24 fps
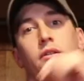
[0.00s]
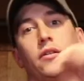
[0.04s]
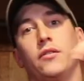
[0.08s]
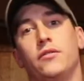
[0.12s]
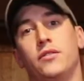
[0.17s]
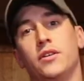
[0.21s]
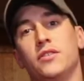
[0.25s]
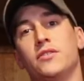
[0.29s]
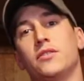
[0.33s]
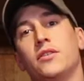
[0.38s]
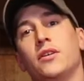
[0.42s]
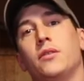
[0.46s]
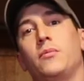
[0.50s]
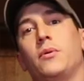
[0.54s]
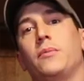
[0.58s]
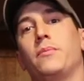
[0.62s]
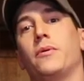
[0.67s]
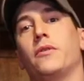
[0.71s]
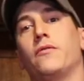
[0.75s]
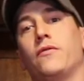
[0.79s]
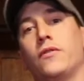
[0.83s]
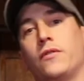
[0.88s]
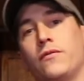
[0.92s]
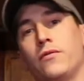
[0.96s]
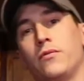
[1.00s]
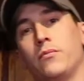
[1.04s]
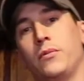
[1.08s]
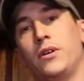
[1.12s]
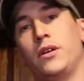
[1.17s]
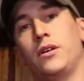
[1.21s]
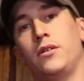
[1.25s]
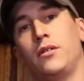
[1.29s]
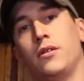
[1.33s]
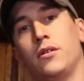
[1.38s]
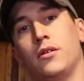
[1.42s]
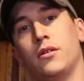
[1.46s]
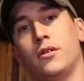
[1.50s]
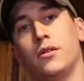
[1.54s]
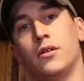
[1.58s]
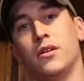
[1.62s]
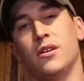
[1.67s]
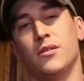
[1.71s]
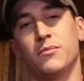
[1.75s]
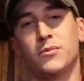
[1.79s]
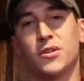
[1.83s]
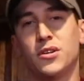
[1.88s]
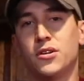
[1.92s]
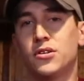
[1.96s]
This is going to be perfect for me.
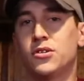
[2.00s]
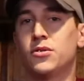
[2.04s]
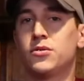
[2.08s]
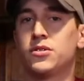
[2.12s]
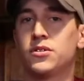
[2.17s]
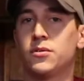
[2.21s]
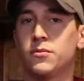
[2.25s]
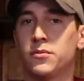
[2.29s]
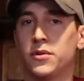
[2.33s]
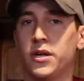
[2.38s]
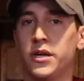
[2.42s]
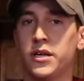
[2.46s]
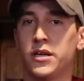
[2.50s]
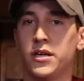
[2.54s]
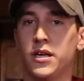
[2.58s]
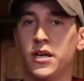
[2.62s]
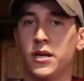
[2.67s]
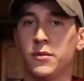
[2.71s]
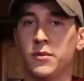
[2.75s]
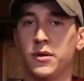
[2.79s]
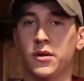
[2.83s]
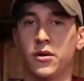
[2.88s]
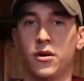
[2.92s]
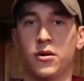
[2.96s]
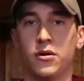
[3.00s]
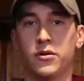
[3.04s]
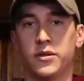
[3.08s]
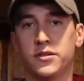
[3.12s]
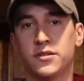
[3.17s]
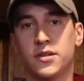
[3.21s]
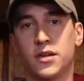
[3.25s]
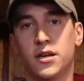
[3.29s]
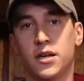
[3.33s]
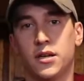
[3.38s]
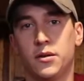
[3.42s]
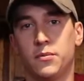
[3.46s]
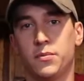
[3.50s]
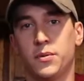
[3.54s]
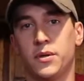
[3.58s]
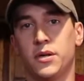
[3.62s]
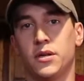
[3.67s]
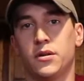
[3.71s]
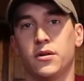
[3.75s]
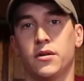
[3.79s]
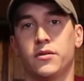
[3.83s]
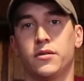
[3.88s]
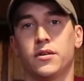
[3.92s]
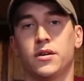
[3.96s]
I'm going to do some light gaming, all at
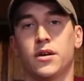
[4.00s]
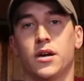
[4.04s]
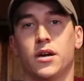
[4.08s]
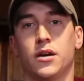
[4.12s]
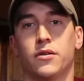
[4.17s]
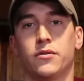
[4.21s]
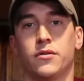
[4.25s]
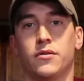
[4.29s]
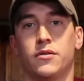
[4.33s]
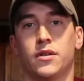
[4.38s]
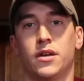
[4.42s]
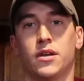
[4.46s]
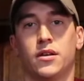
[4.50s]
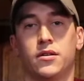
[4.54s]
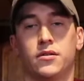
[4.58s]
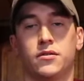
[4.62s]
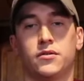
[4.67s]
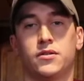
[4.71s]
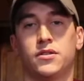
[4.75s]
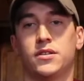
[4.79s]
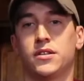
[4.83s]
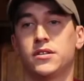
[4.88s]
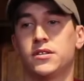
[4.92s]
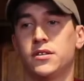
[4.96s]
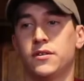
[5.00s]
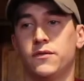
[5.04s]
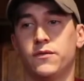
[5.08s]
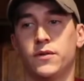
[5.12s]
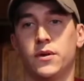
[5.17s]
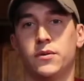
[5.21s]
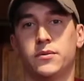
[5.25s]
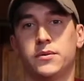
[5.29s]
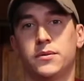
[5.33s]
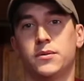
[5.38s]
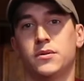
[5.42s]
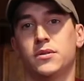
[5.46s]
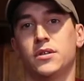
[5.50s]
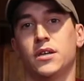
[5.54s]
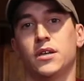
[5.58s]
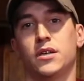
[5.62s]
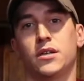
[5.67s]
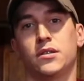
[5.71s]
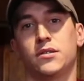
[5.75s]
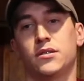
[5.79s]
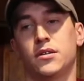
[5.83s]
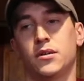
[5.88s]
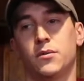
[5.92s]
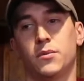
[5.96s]
1080p, nothing higher than that. 60 frames per
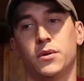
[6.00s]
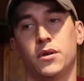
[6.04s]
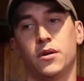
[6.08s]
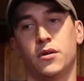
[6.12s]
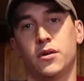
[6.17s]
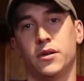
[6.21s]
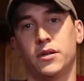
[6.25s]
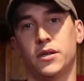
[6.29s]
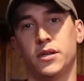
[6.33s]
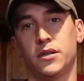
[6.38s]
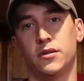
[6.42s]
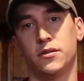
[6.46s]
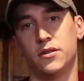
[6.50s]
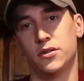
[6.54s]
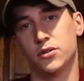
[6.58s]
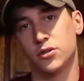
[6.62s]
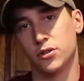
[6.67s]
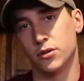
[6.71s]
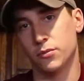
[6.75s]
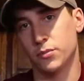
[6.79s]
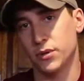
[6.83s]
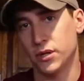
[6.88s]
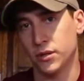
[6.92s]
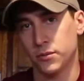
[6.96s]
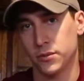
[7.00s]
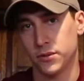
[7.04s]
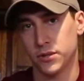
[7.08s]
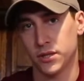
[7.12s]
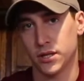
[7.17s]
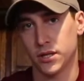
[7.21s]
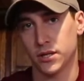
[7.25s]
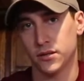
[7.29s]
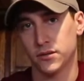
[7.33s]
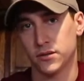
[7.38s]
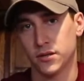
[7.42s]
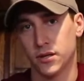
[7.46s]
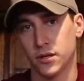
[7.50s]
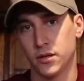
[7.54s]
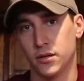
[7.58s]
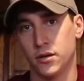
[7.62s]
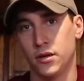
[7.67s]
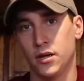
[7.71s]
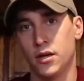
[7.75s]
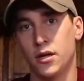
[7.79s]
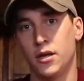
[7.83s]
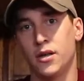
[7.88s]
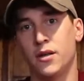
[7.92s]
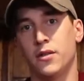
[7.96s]
second is going to be all I need. This should be able to get it done.
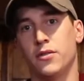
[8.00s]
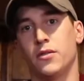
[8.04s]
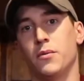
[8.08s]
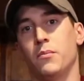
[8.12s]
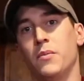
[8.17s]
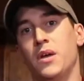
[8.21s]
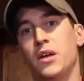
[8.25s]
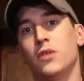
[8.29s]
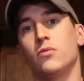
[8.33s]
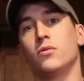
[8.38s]
The main